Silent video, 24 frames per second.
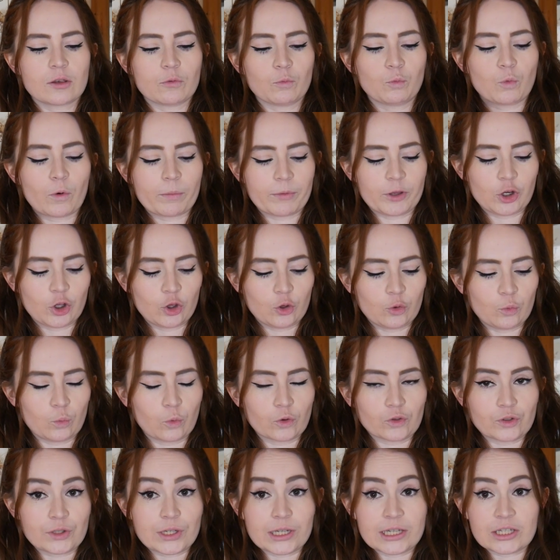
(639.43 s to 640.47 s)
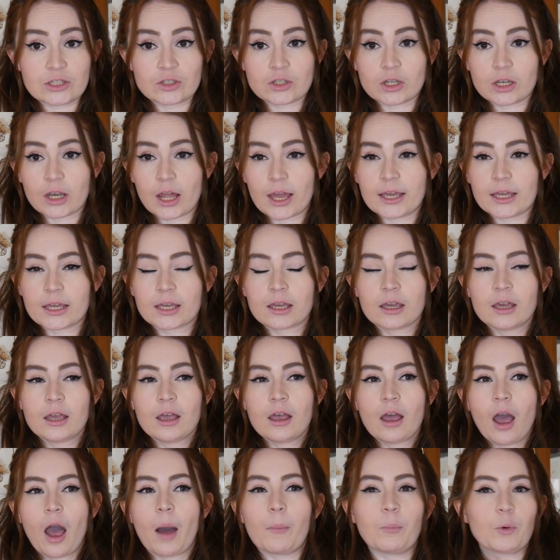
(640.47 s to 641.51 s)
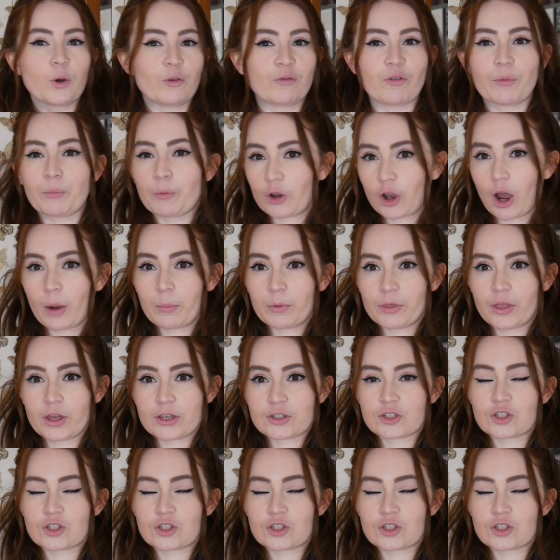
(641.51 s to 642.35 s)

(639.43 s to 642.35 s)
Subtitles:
woman who wanted to like, her boyfriend broke up with her.